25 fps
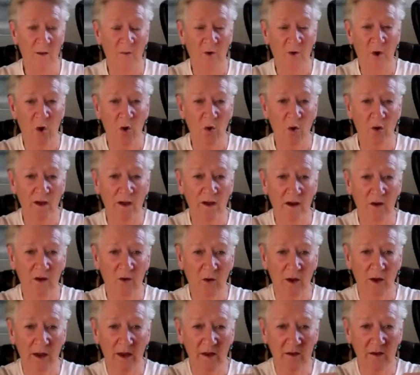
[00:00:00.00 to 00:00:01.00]
coconut
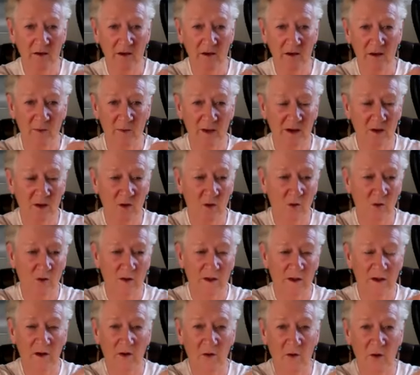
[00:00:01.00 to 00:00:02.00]
oil, a little bit of
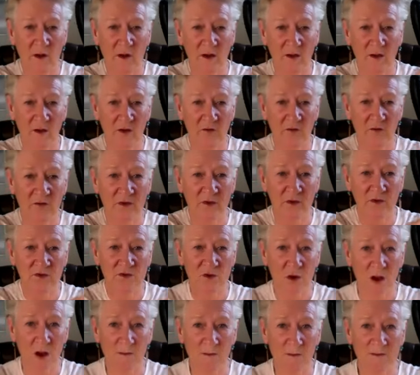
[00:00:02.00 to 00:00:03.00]
coconut oil, a few
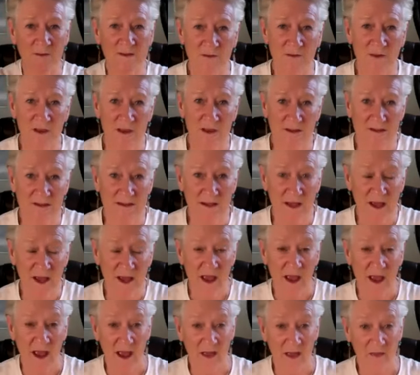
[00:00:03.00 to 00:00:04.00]
drops of this,
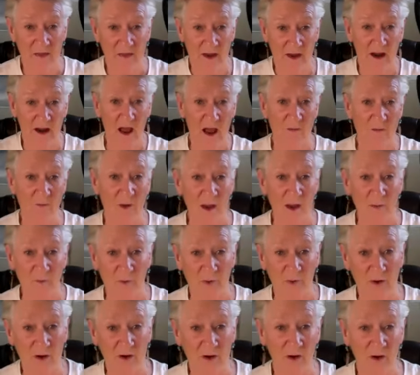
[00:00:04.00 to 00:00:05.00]
and then I might
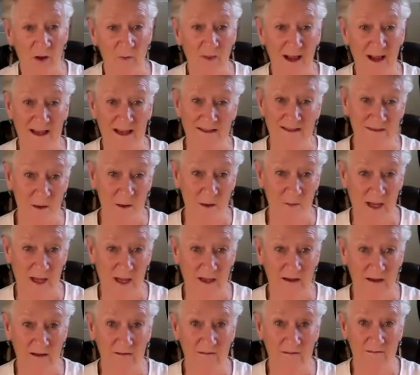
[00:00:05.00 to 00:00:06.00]
put it on my stomach
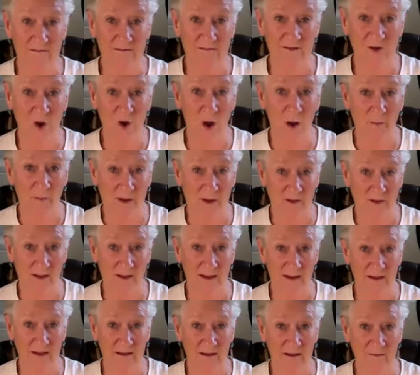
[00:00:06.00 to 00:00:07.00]

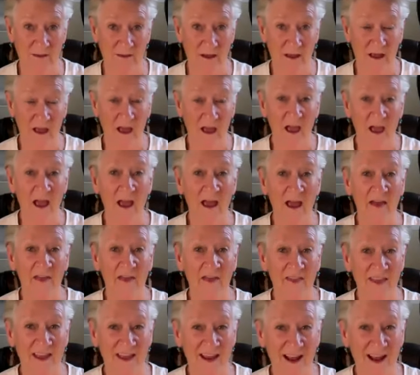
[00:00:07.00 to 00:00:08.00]
topically.
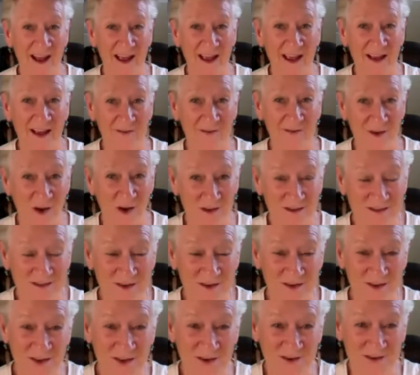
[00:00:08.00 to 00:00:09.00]
And then I have
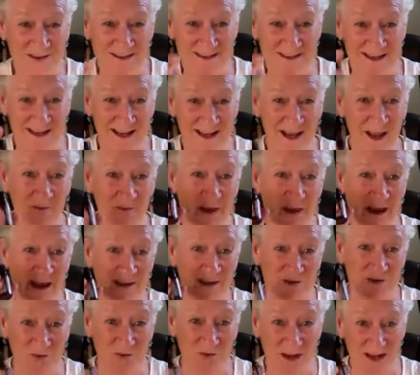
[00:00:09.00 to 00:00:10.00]
also used it and made
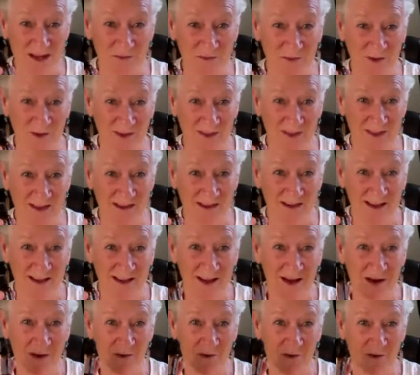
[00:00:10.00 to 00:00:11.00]
a drink with it,
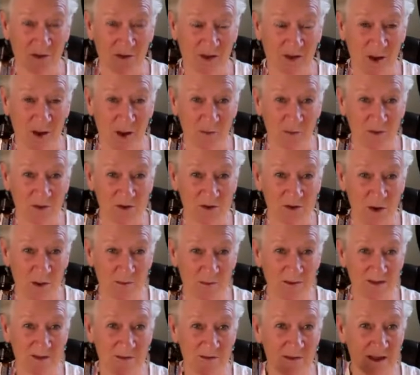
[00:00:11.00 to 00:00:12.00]
with a couple
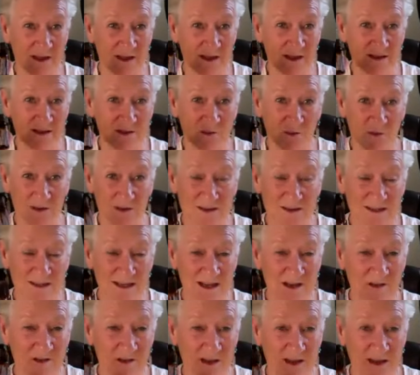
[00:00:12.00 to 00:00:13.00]
drops of this with
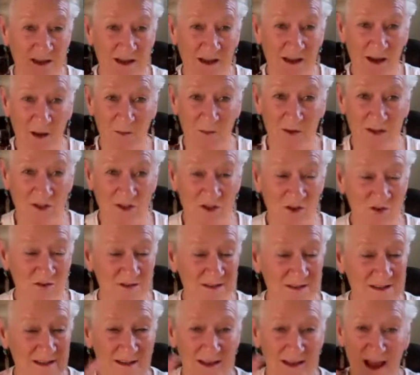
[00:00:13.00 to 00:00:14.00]
stevia and lemon
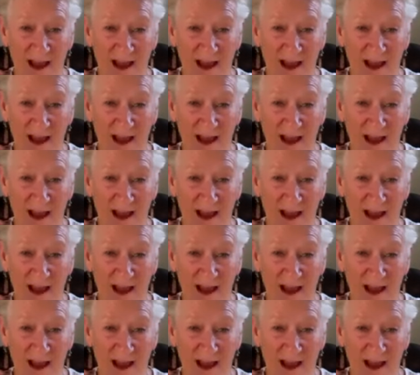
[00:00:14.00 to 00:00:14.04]
juice, and